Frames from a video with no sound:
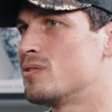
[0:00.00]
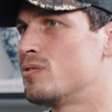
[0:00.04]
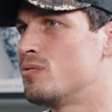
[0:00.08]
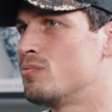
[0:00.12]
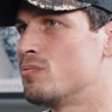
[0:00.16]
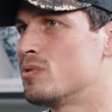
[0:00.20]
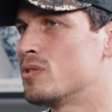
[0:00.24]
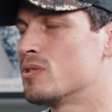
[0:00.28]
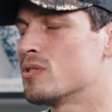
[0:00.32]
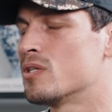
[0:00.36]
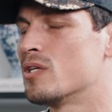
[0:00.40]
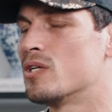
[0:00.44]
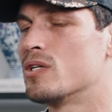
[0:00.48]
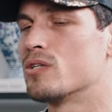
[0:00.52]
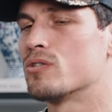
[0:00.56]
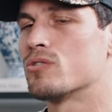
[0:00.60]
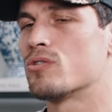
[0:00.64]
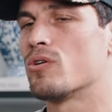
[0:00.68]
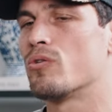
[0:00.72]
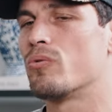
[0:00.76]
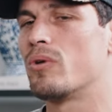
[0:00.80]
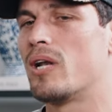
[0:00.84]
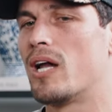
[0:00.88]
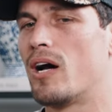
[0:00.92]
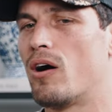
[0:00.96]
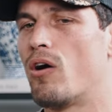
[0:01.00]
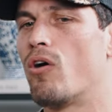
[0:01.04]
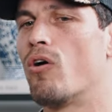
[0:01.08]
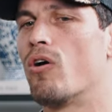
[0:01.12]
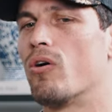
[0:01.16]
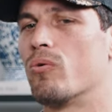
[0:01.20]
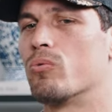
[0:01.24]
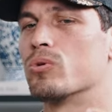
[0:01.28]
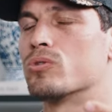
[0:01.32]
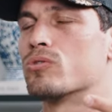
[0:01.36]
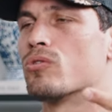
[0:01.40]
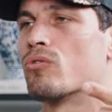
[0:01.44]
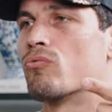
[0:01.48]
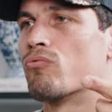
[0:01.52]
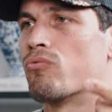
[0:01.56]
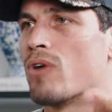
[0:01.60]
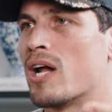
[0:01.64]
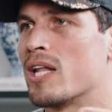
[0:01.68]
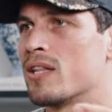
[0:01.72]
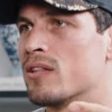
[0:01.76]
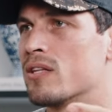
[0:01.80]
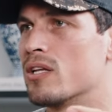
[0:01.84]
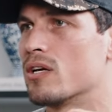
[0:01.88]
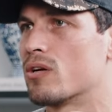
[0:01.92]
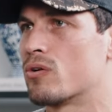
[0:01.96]
mm-hmm. humans. So we're like, oh, it was the
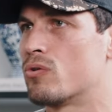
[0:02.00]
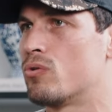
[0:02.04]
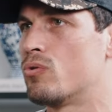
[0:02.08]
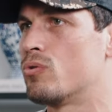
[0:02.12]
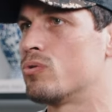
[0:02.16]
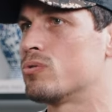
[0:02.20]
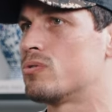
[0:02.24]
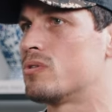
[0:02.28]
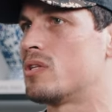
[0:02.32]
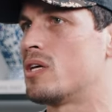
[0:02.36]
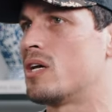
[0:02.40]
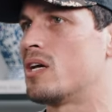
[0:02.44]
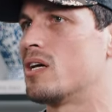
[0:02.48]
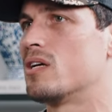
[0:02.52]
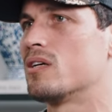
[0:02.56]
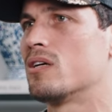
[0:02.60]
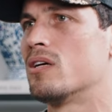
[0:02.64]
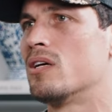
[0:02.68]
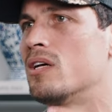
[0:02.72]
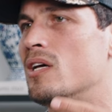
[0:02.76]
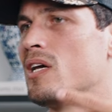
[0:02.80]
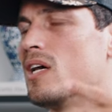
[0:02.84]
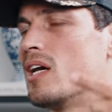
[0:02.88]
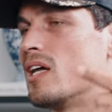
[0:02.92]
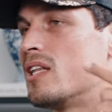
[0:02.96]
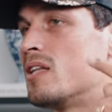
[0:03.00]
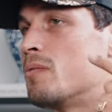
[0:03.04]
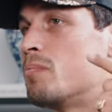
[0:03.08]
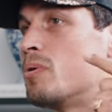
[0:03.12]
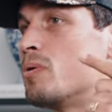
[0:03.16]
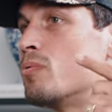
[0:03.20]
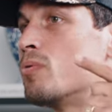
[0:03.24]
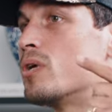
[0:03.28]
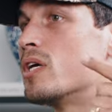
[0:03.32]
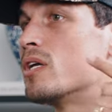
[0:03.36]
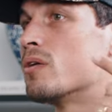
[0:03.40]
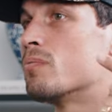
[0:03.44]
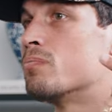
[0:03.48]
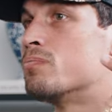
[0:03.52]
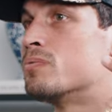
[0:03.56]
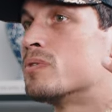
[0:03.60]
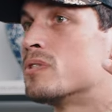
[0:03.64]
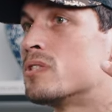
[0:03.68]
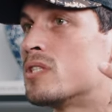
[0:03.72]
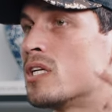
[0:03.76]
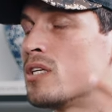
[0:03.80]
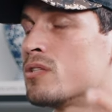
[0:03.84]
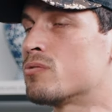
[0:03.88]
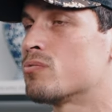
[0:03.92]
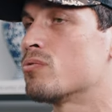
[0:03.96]
run that caused that. Yeah. And then people get
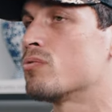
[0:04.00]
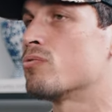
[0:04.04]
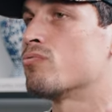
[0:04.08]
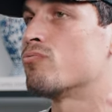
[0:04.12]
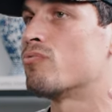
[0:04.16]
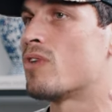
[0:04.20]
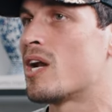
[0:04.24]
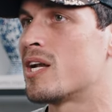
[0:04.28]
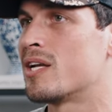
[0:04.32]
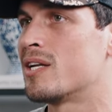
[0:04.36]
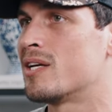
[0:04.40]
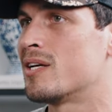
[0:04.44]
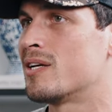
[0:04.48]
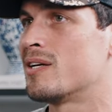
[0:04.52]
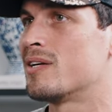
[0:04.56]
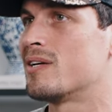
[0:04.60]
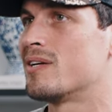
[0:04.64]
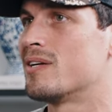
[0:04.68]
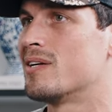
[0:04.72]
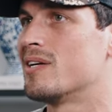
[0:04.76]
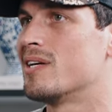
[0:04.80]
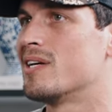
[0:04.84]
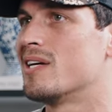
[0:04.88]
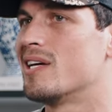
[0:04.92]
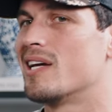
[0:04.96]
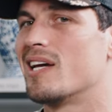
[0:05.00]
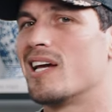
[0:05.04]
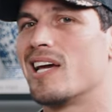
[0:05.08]
obsessed with running. Yeah.